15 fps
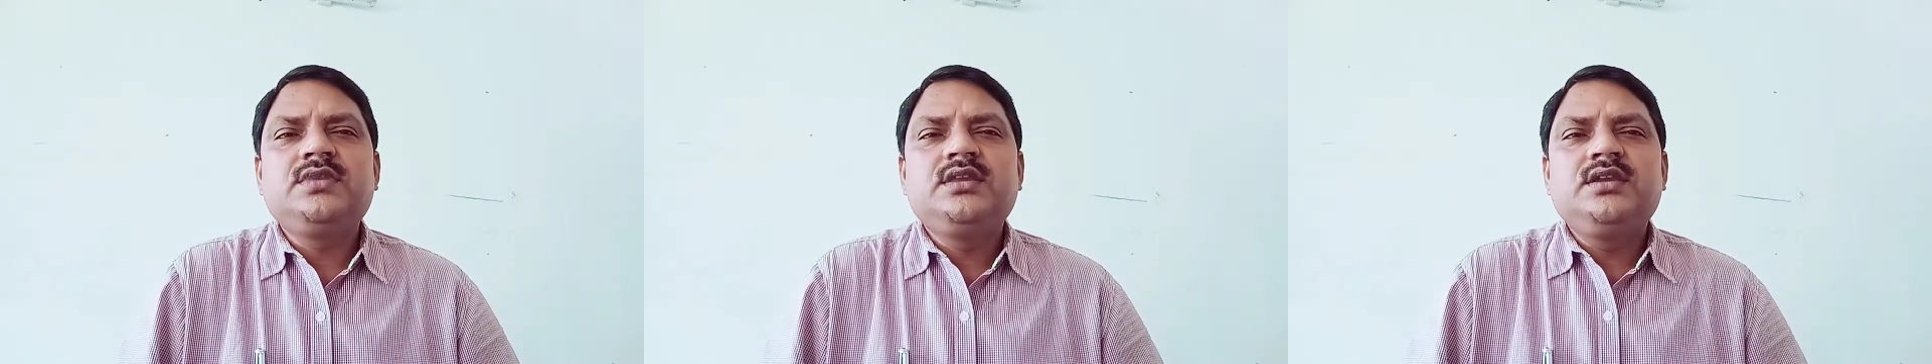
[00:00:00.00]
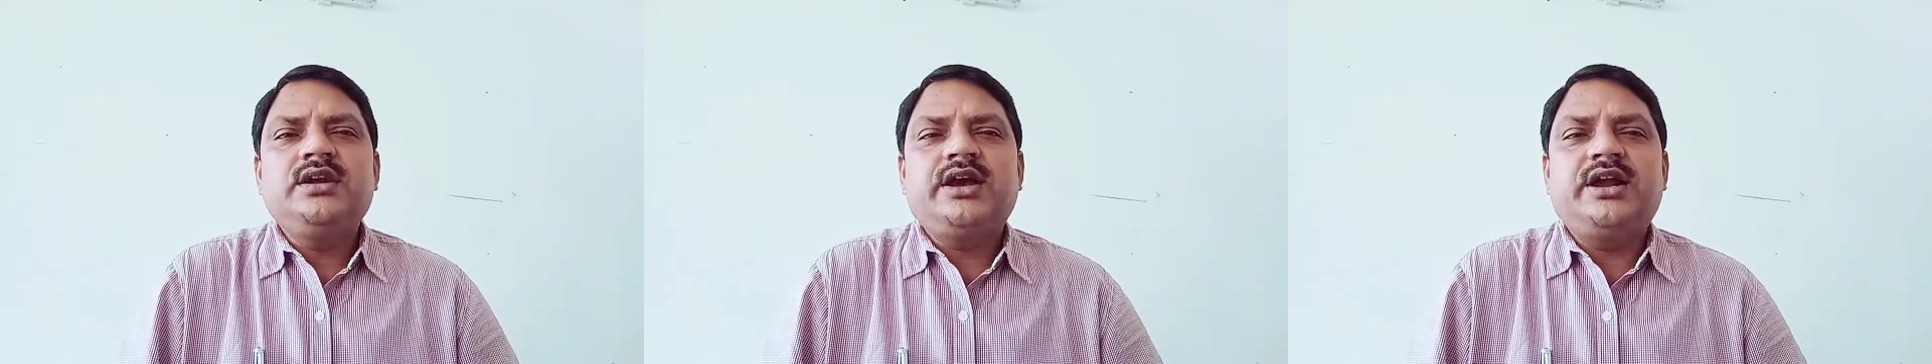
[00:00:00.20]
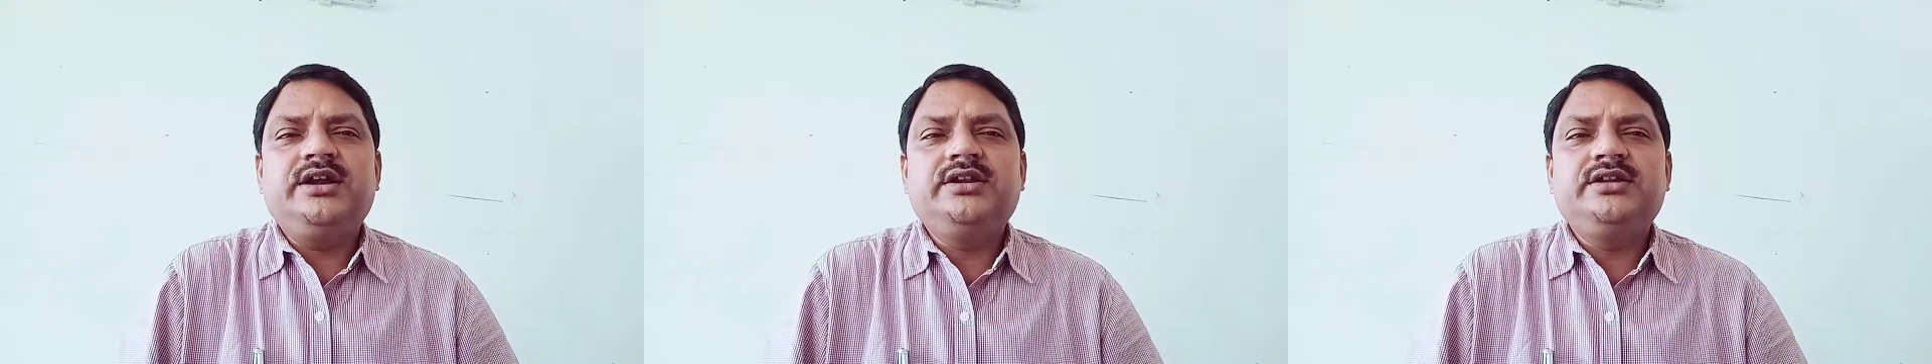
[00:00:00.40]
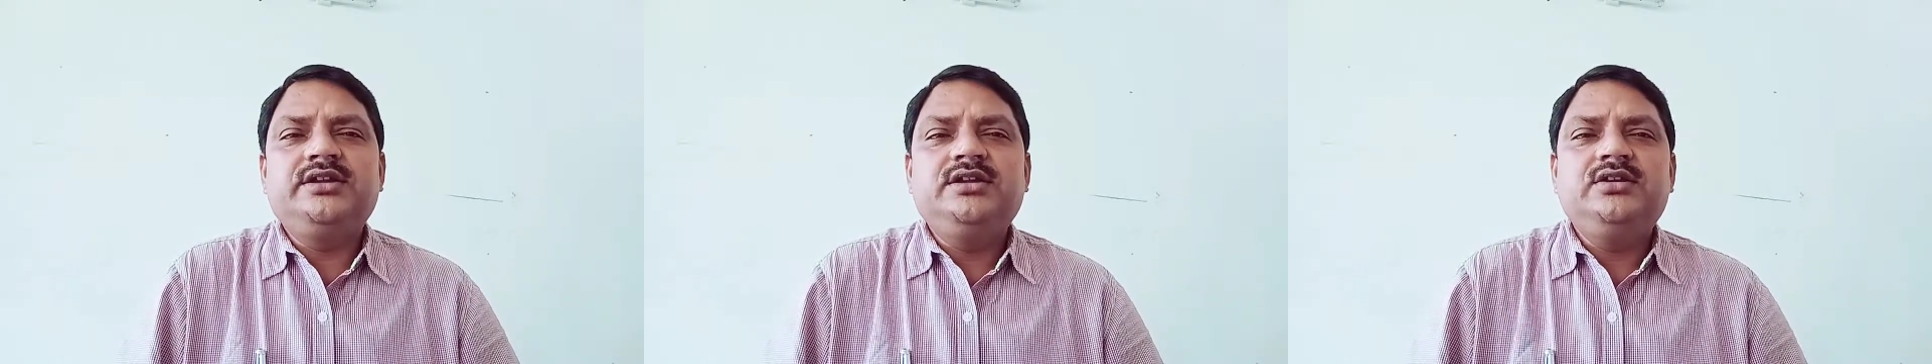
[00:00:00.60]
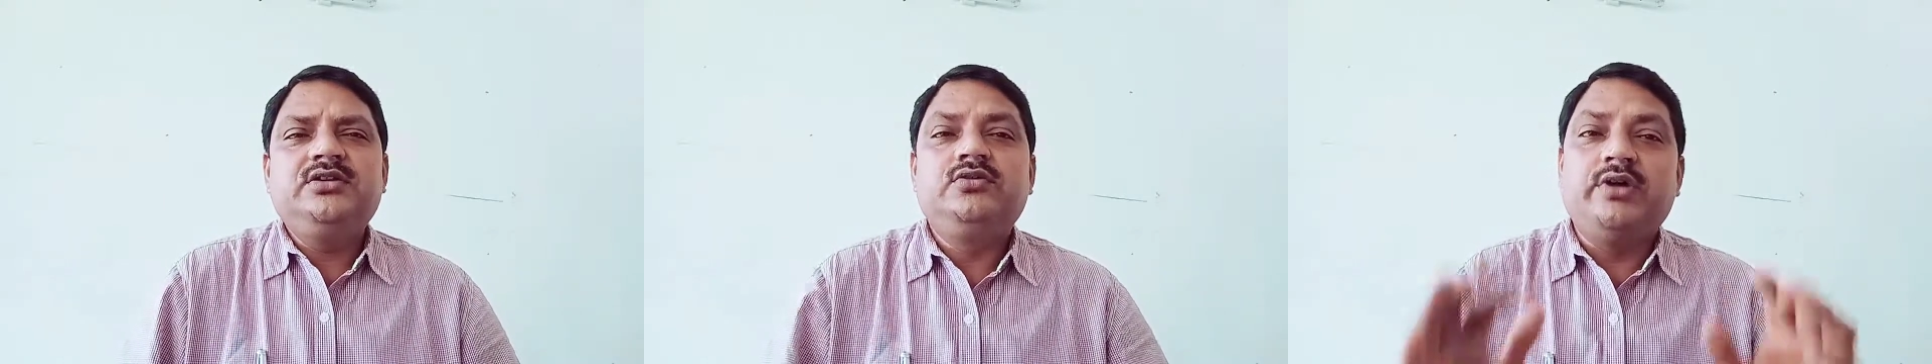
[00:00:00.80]
And
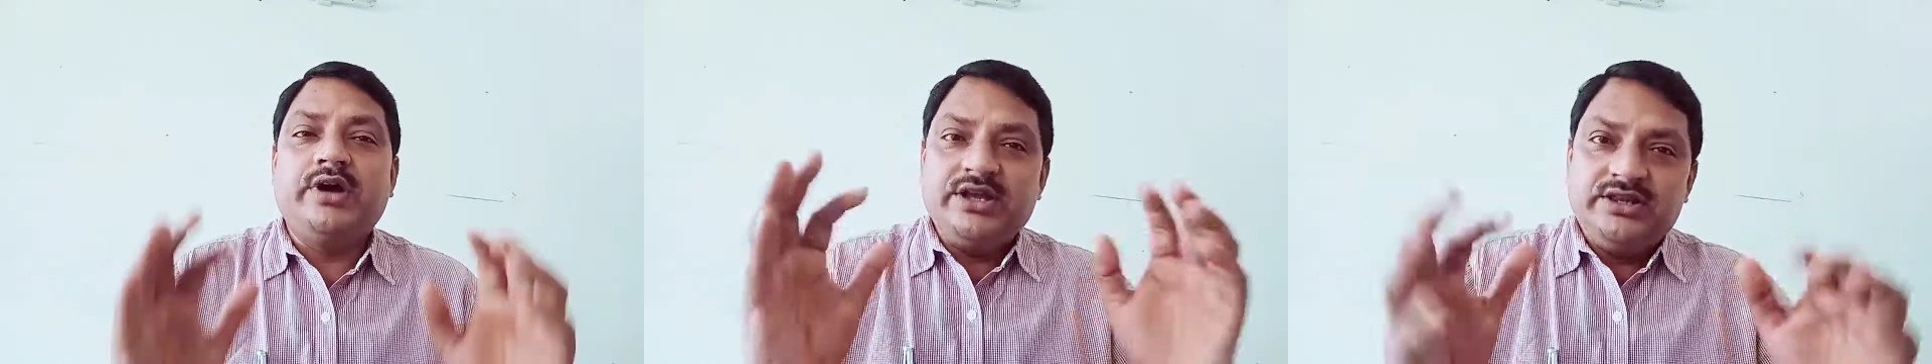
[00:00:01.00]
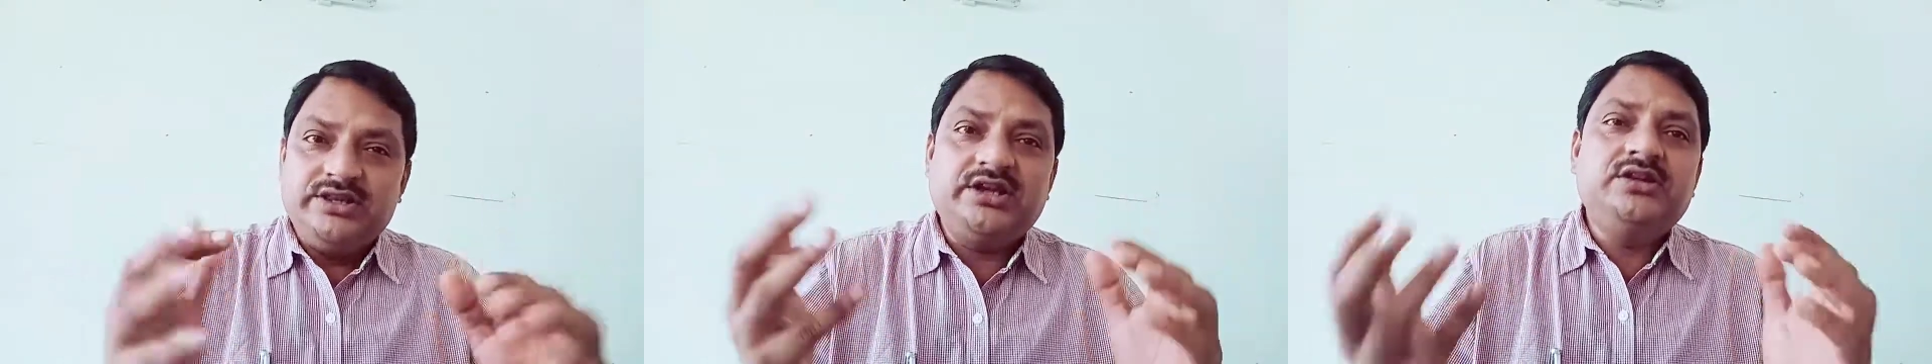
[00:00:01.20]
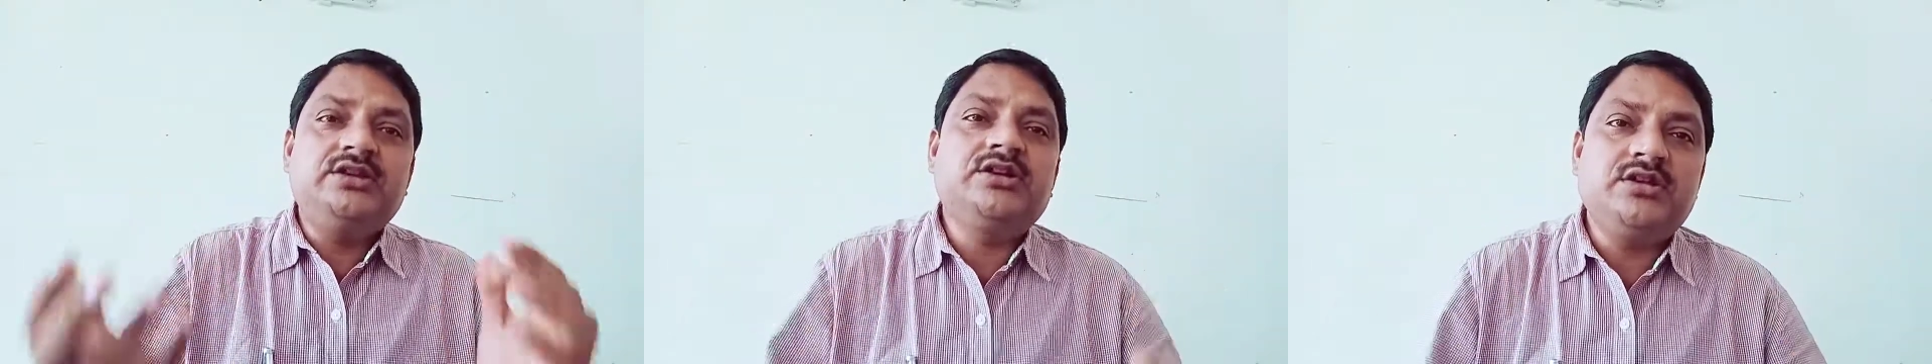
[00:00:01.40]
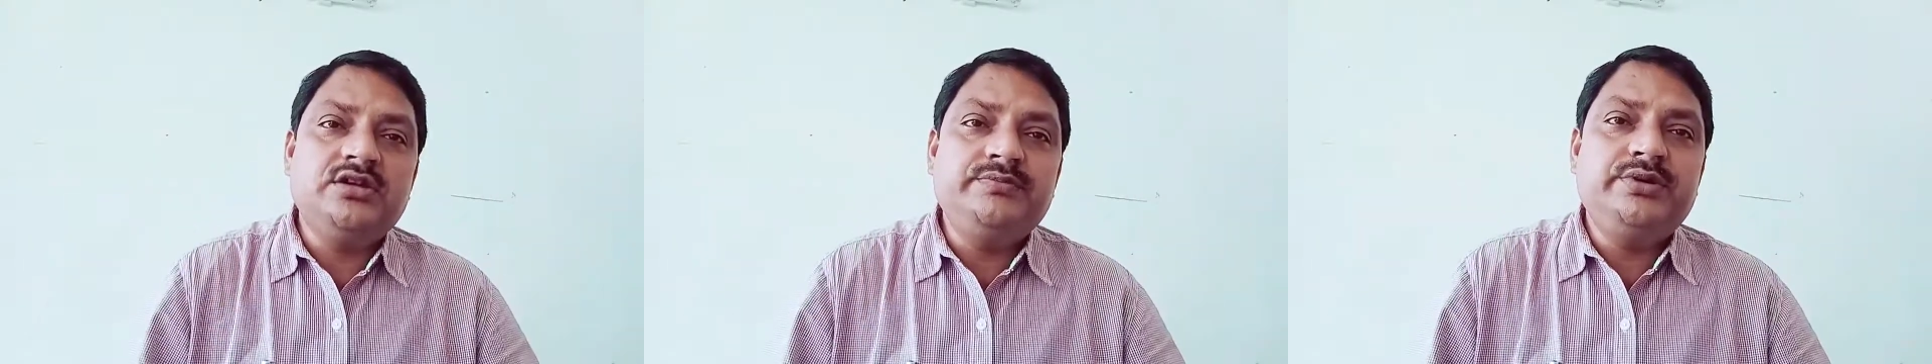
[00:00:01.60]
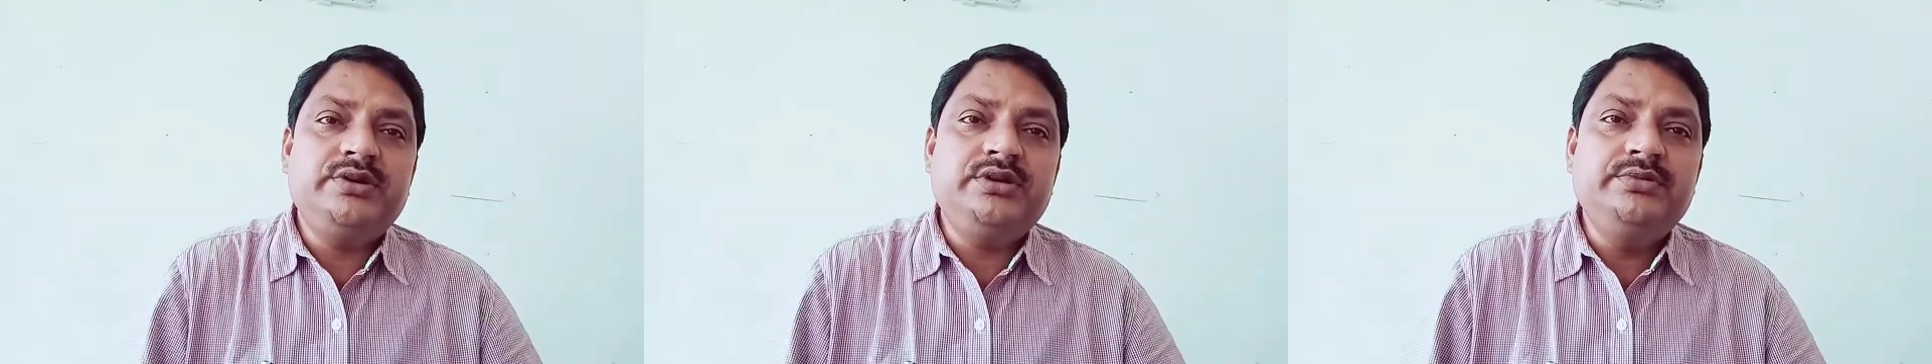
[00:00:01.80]
why they are not
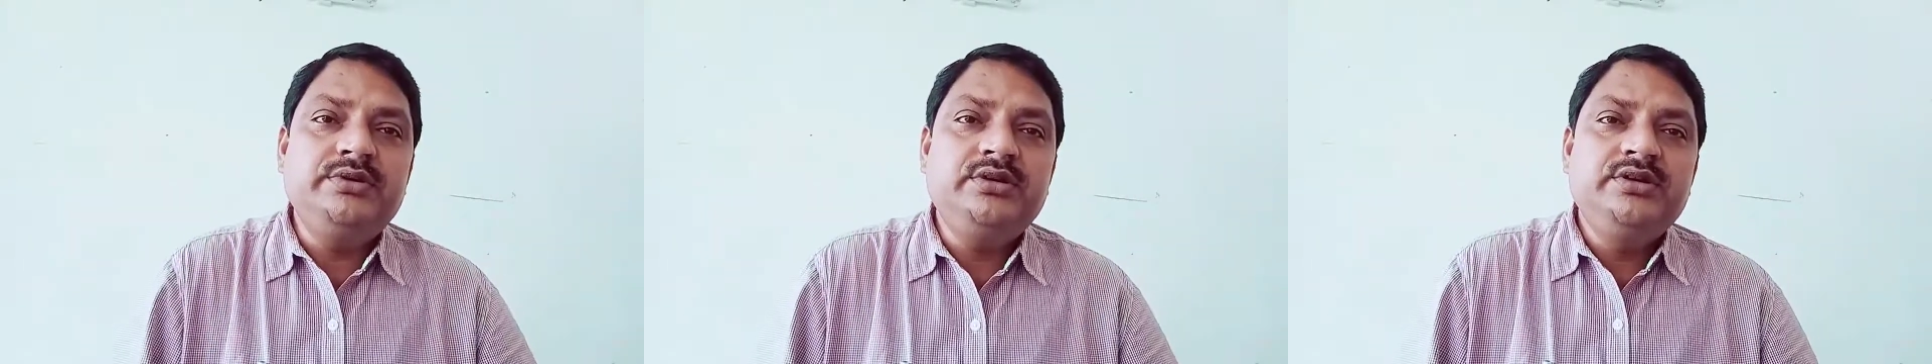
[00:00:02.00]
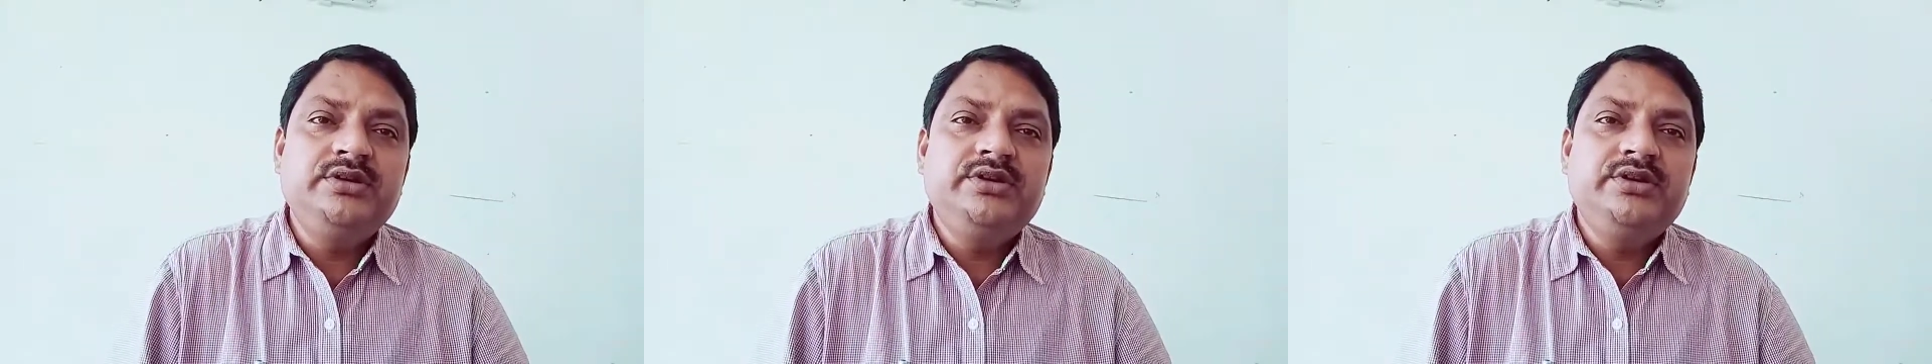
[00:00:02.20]
comfortable?